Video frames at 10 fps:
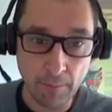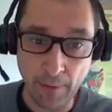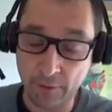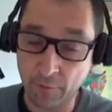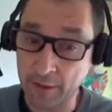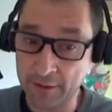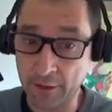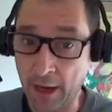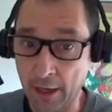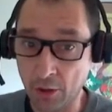depend of the
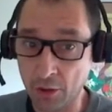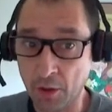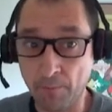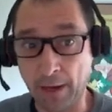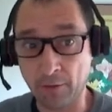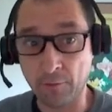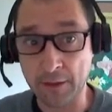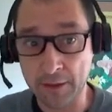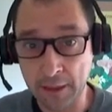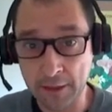scenario, depend of
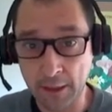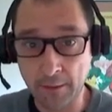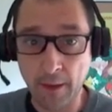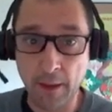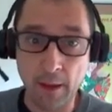the season,